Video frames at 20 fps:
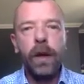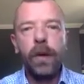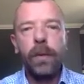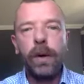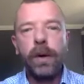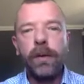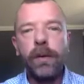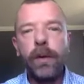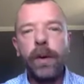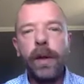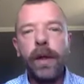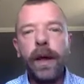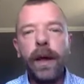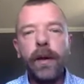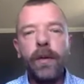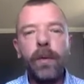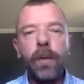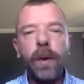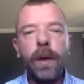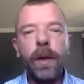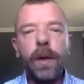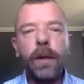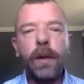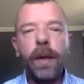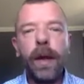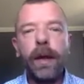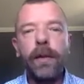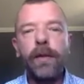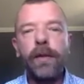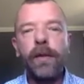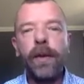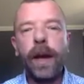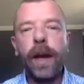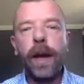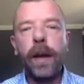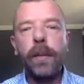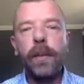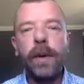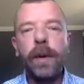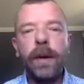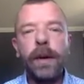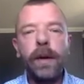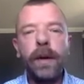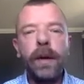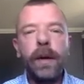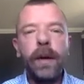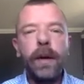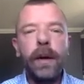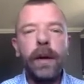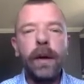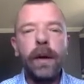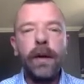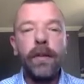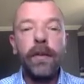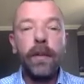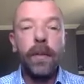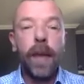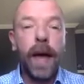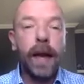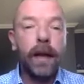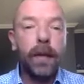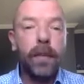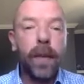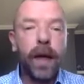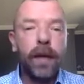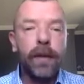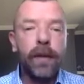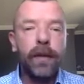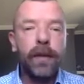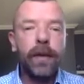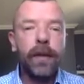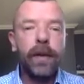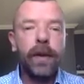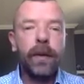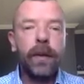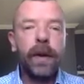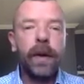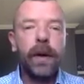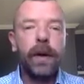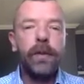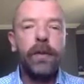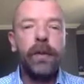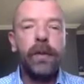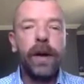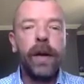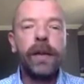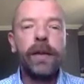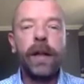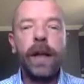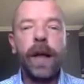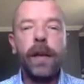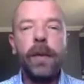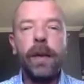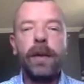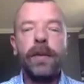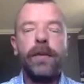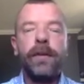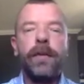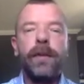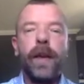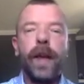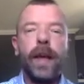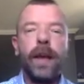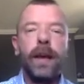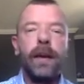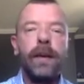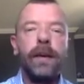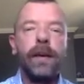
We're doing that with an enzymatic method that we call direct label and stain.